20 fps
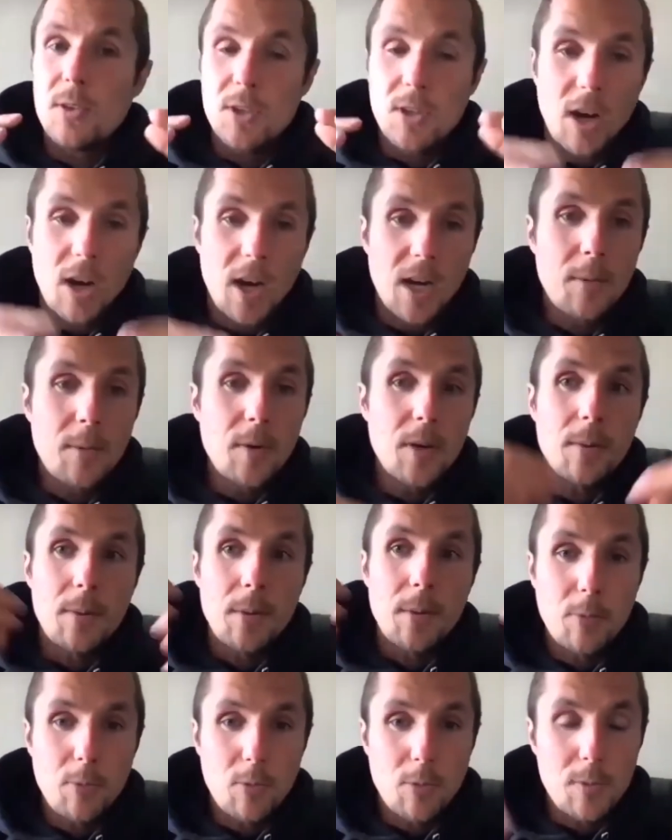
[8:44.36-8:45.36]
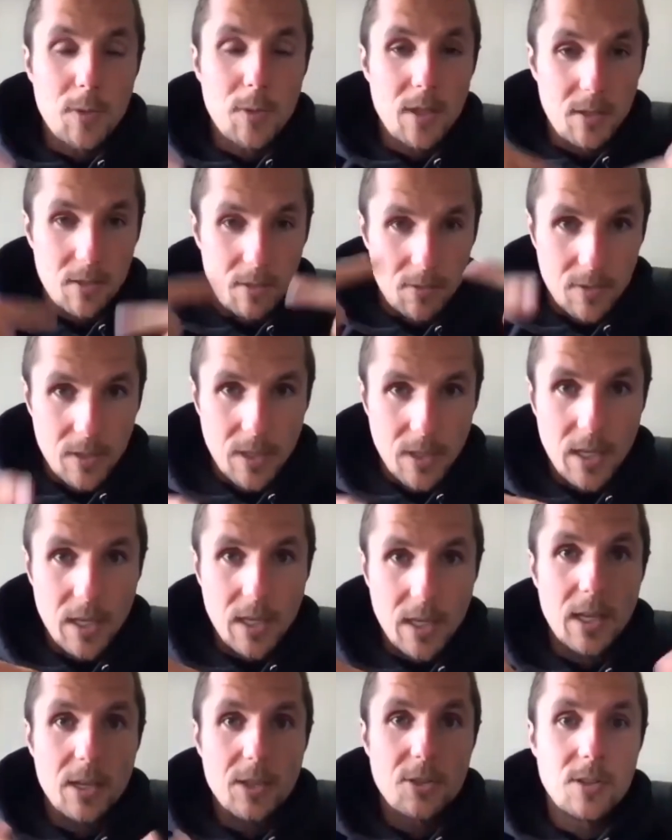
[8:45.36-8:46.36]
talk about it and people will be
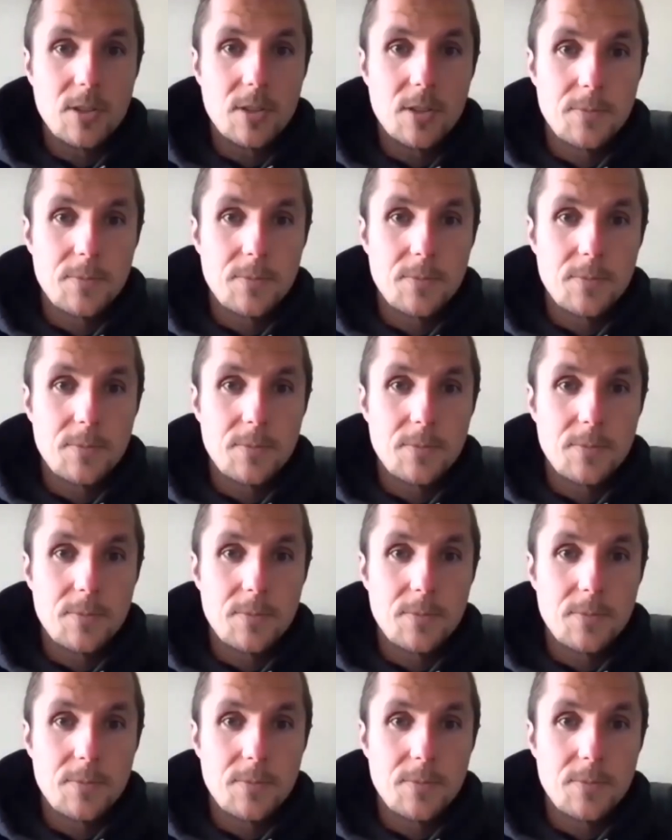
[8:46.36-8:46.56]
engaged.